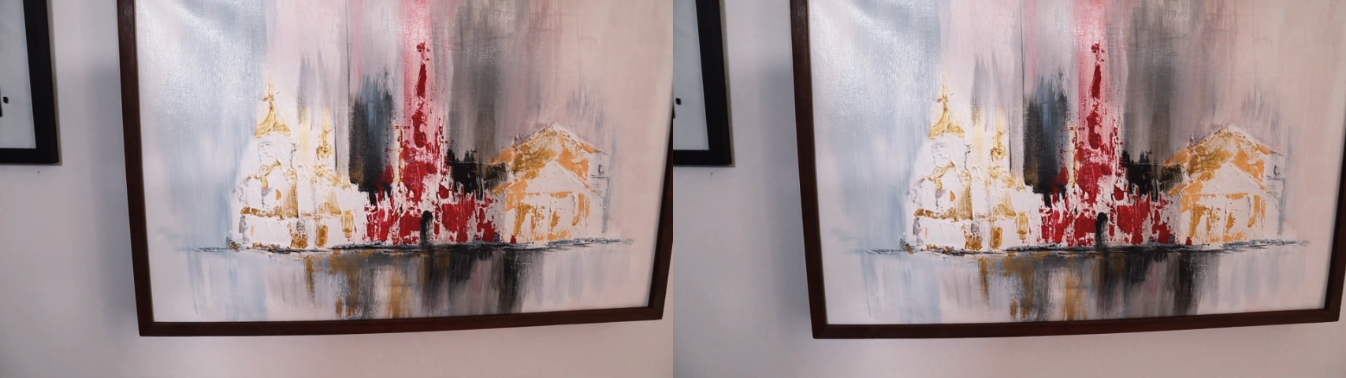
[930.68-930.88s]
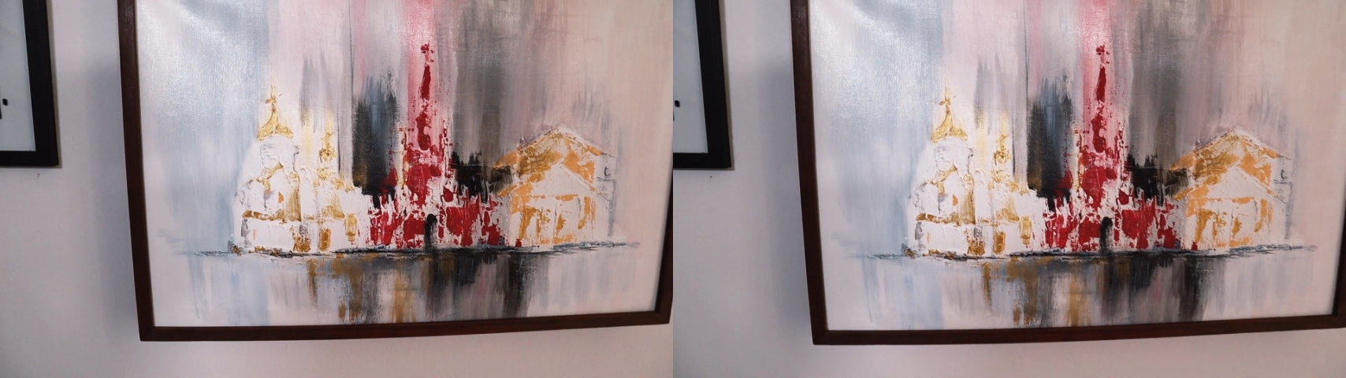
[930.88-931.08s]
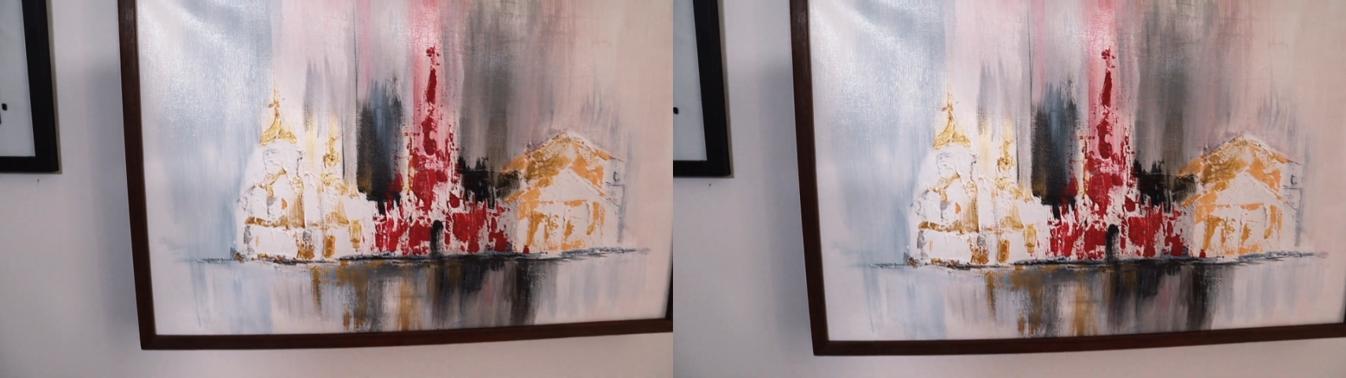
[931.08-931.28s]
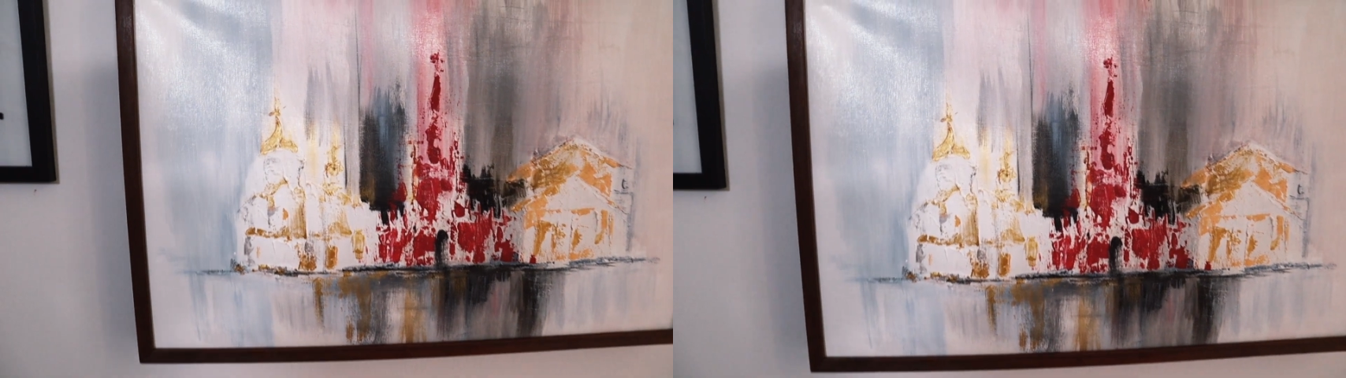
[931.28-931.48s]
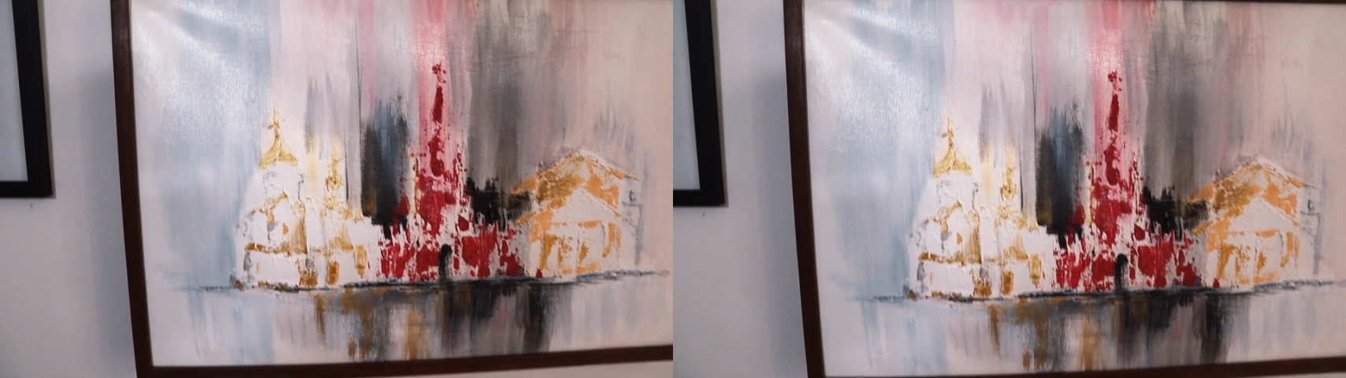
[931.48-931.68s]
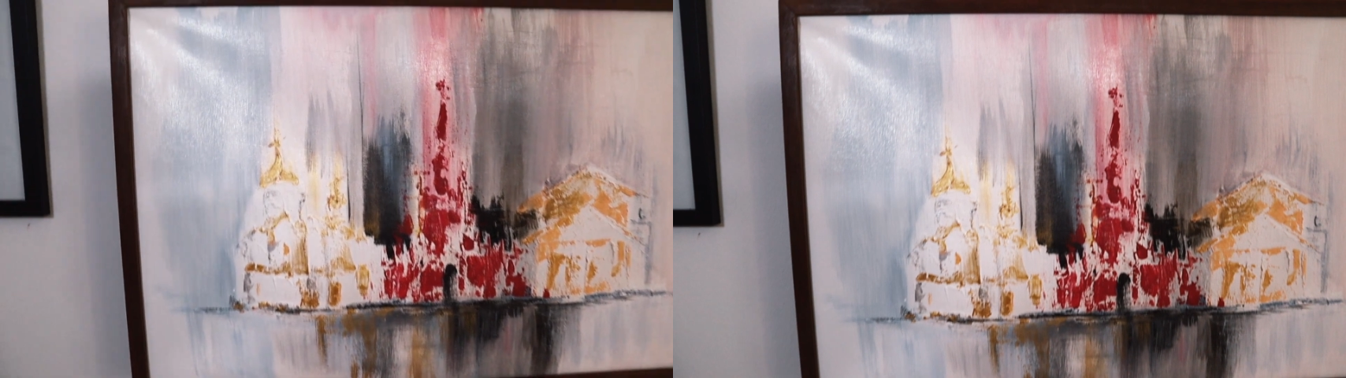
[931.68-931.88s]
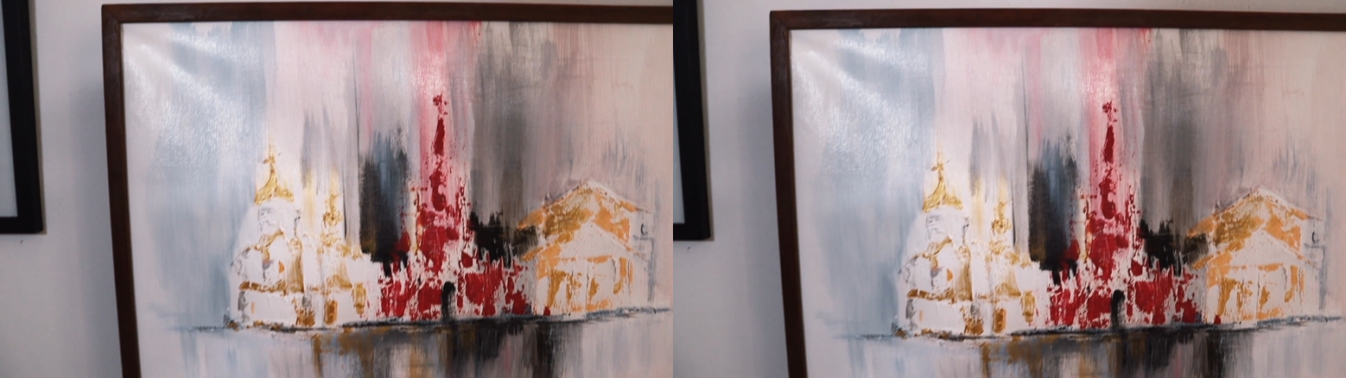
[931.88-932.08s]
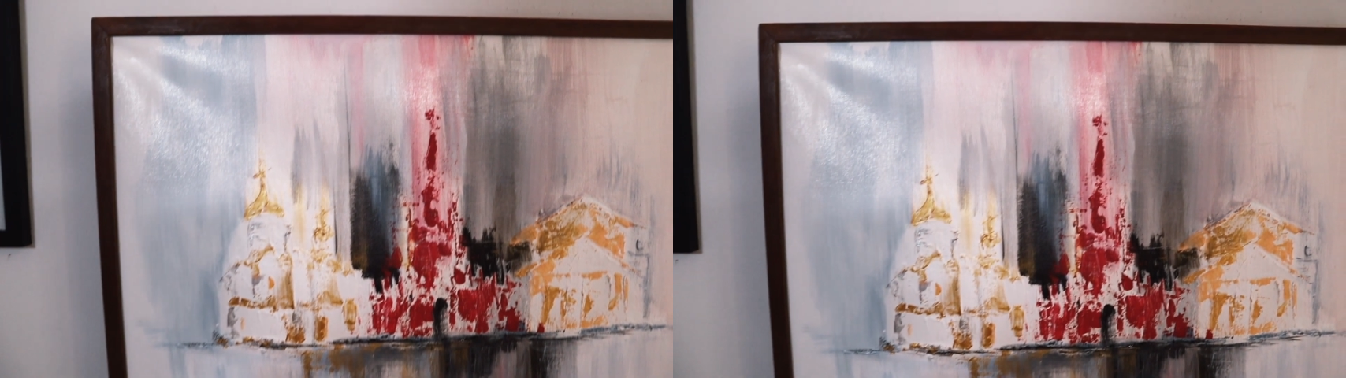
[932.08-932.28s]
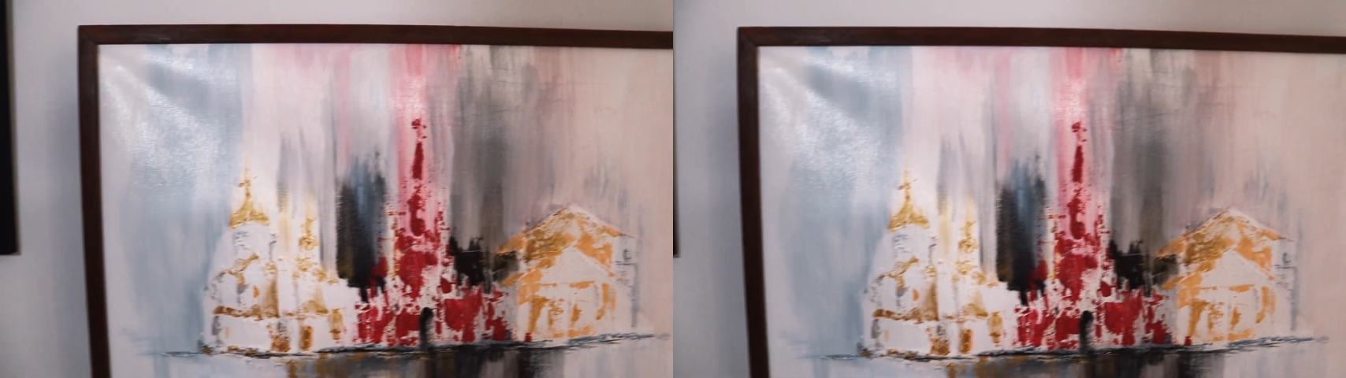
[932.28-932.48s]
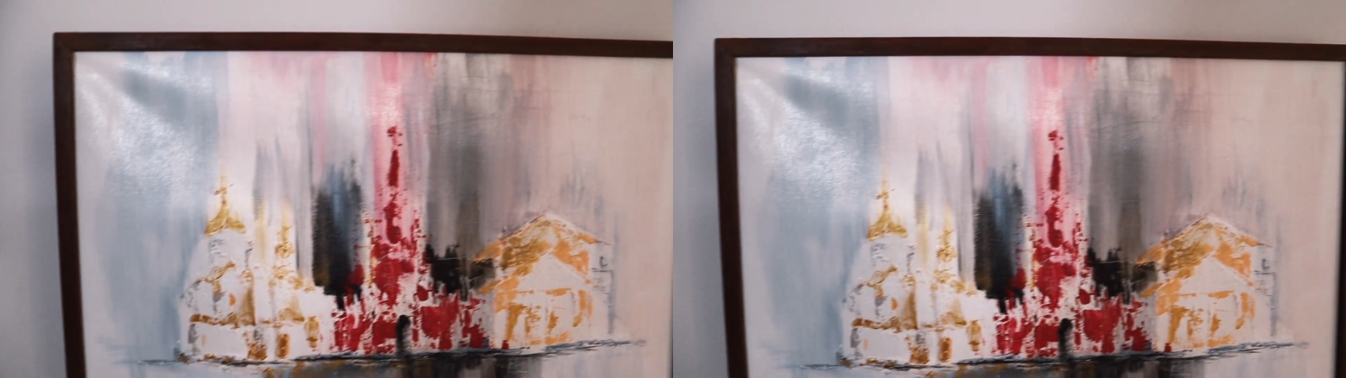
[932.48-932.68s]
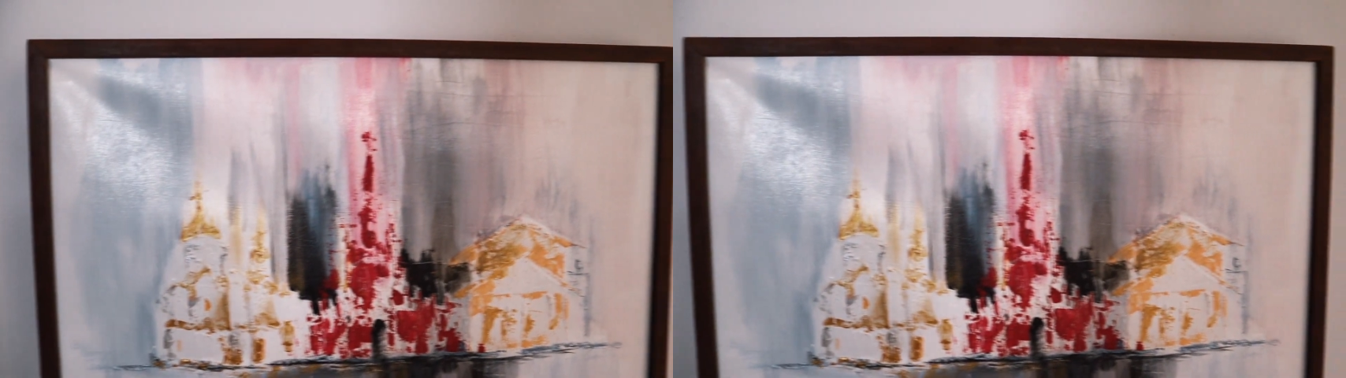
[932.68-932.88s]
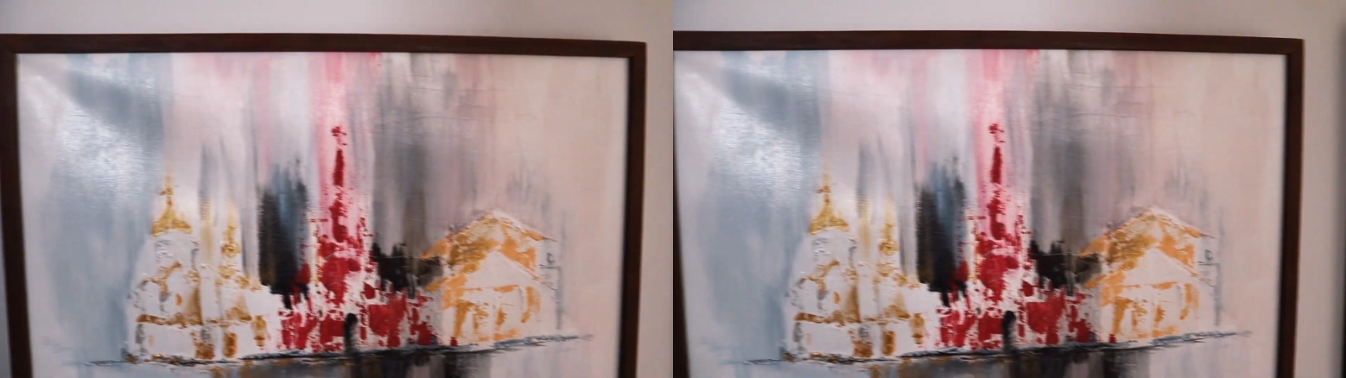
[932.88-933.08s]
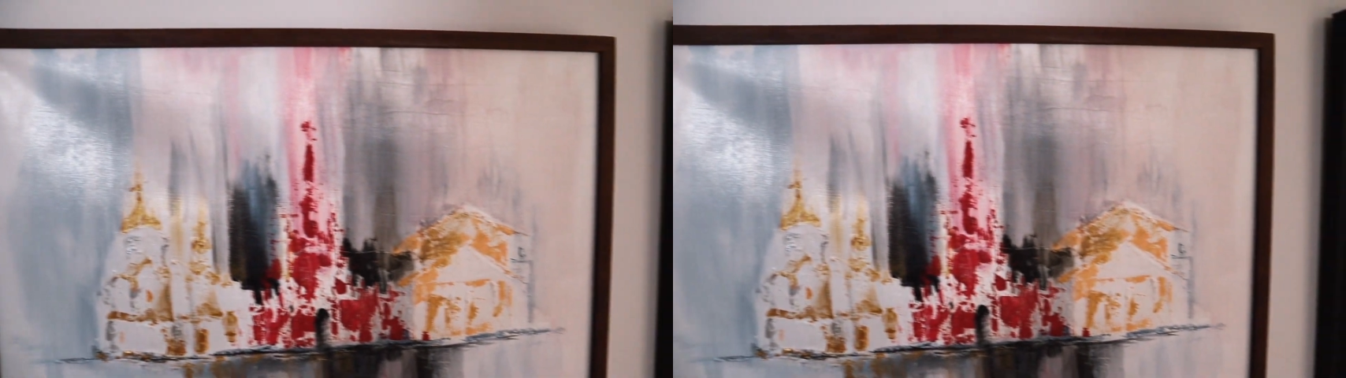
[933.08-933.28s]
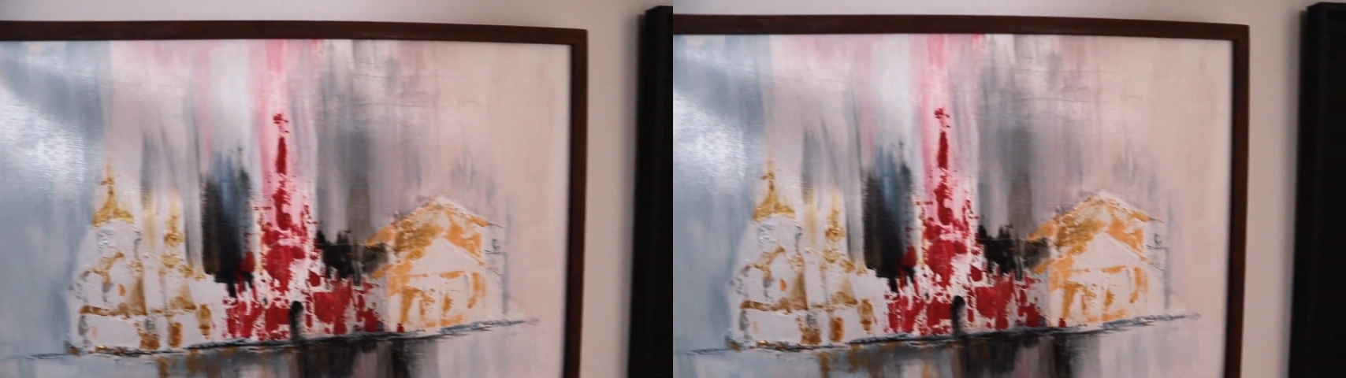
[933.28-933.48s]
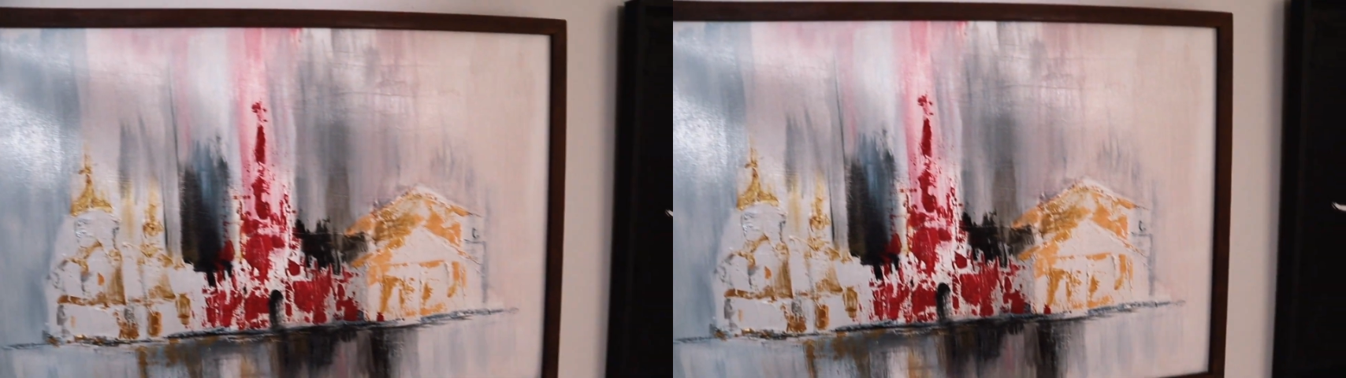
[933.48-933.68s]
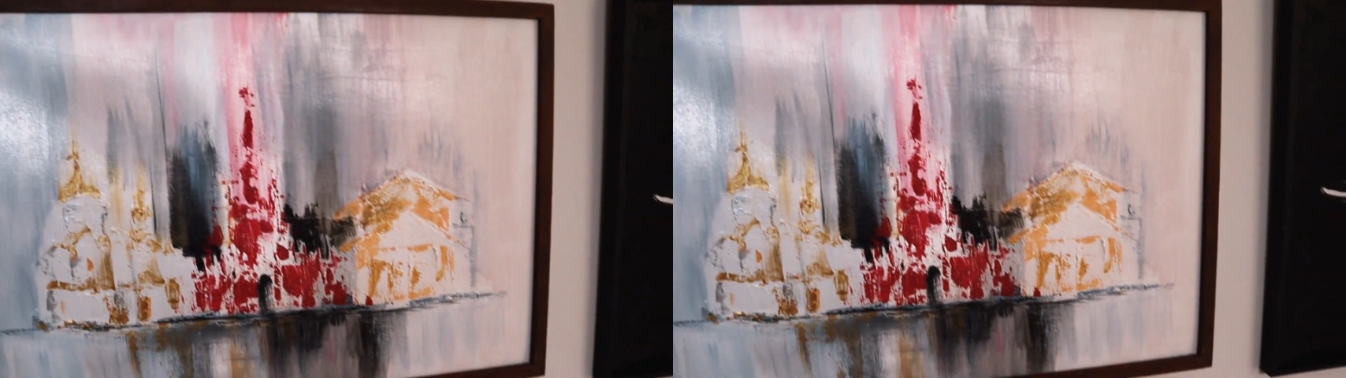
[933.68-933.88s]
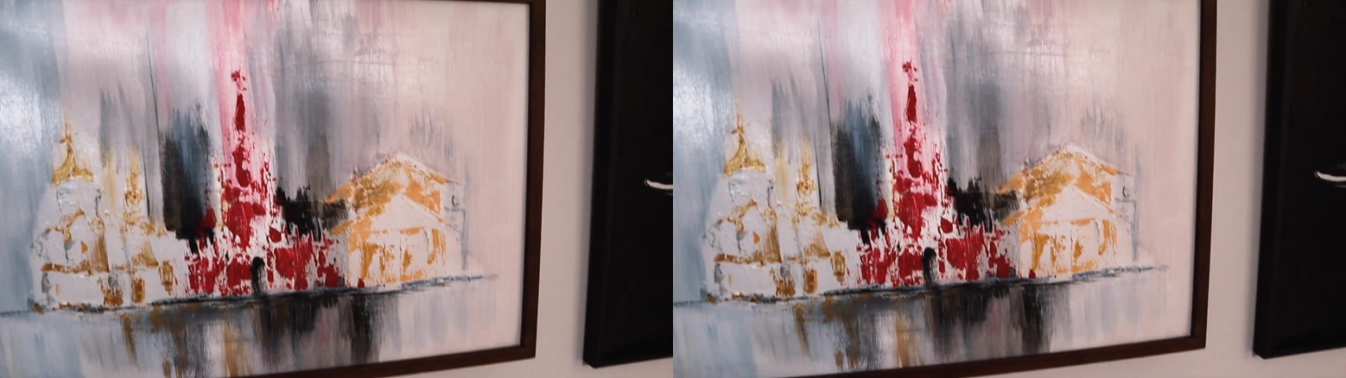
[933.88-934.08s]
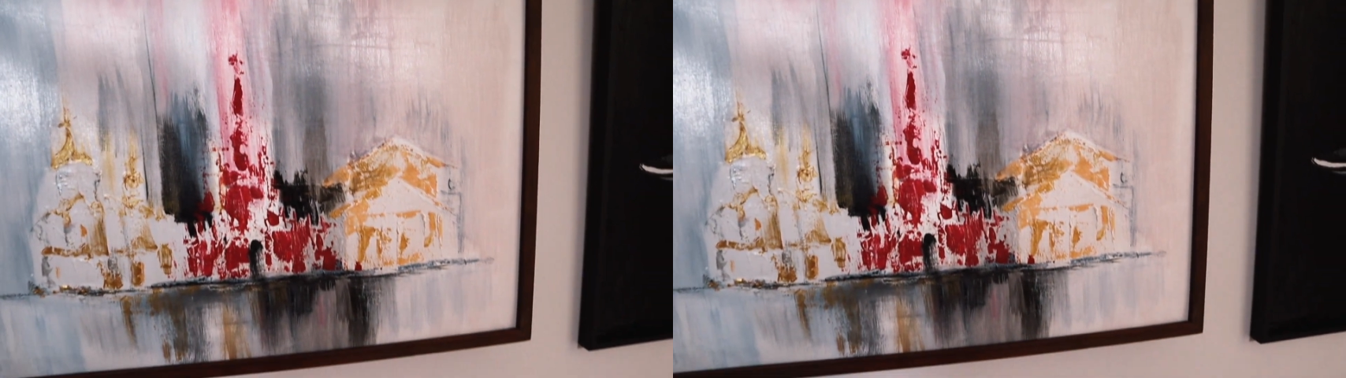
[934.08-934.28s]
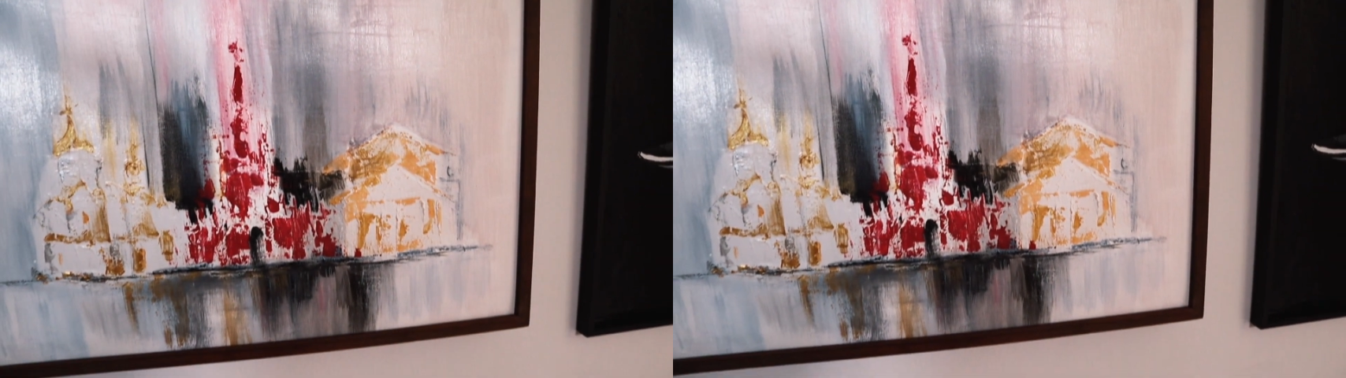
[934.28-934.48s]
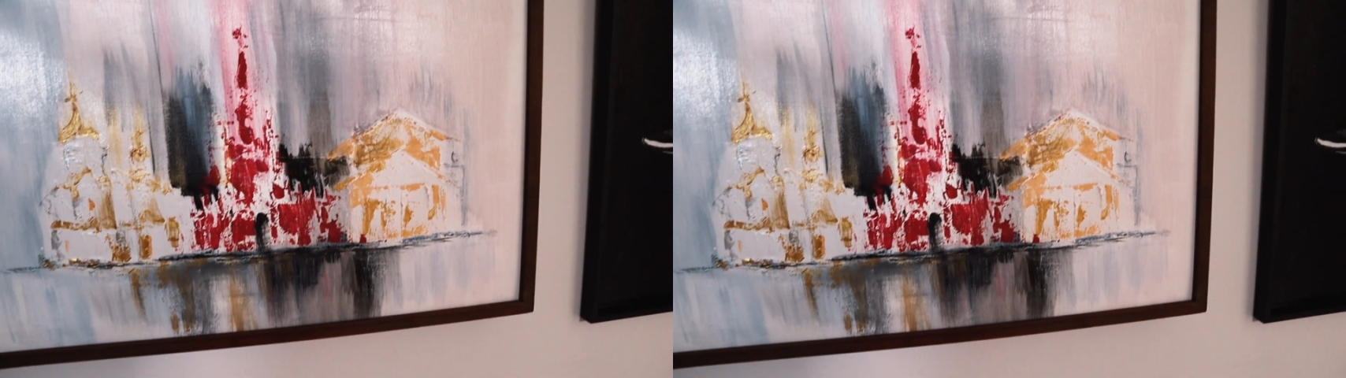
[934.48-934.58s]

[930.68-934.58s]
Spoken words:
No face is visible, so there are no lips to read.